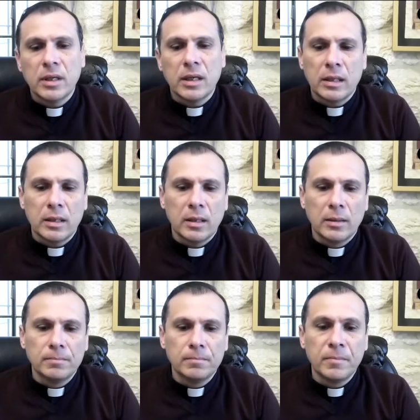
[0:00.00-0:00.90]

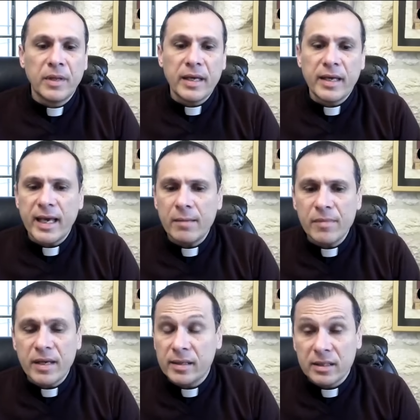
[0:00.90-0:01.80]
Uh, they came,
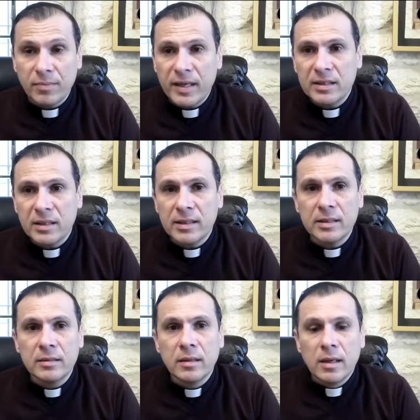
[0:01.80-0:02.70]
they displaced
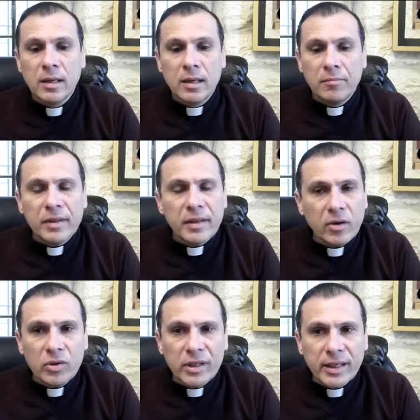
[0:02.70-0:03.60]
us, but they
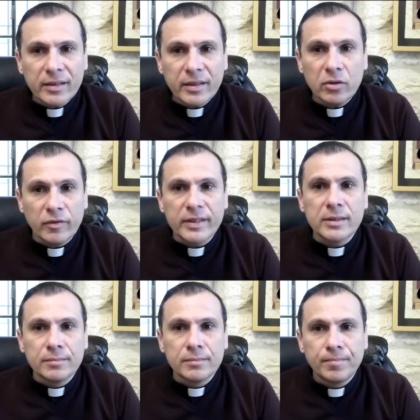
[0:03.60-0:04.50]
couldn't get rid of
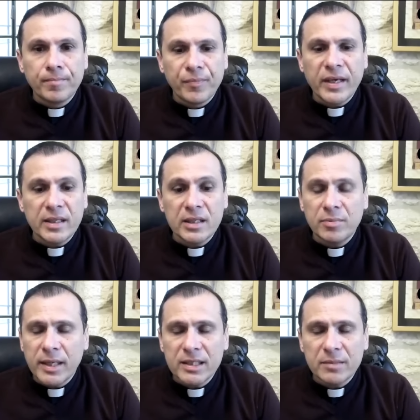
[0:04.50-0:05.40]
us. They
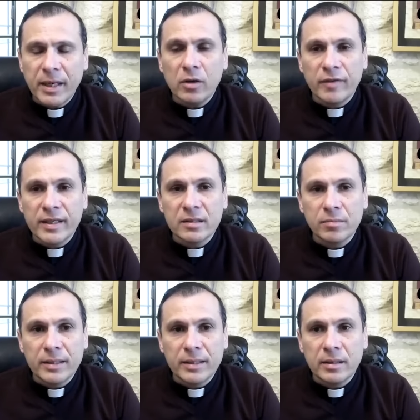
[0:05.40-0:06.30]
displaced many of us,
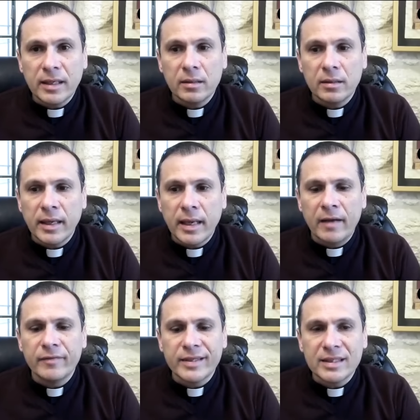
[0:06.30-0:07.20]
but
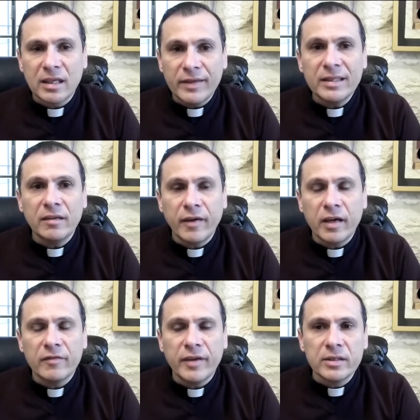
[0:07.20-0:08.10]
after
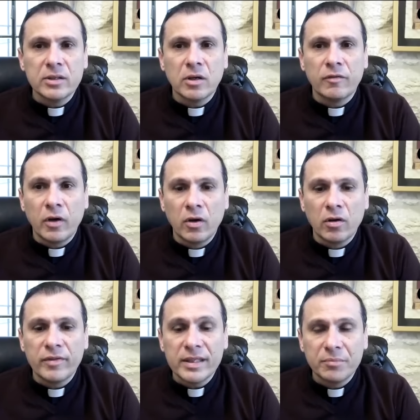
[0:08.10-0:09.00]
75 years of all
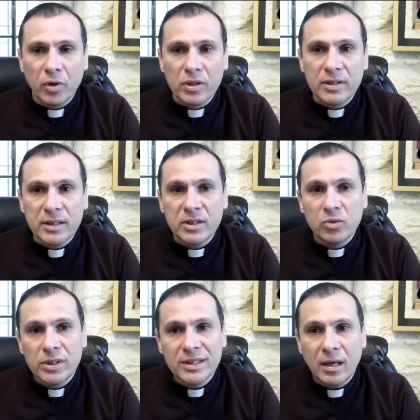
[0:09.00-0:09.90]
of these policies,
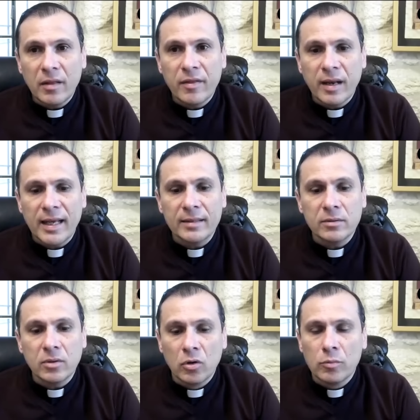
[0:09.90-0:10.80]
we're still in the
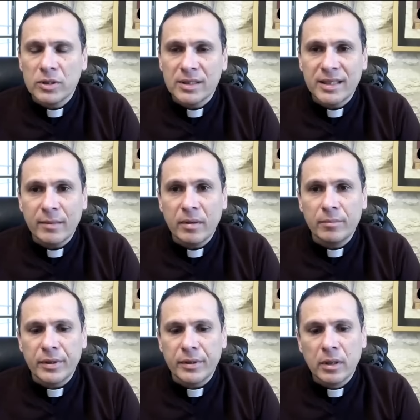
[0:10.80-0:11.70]
land, almost the same
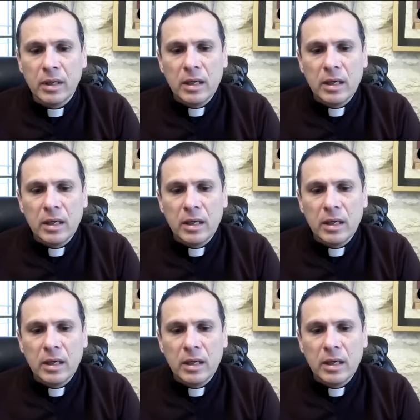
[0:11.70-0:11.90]
number.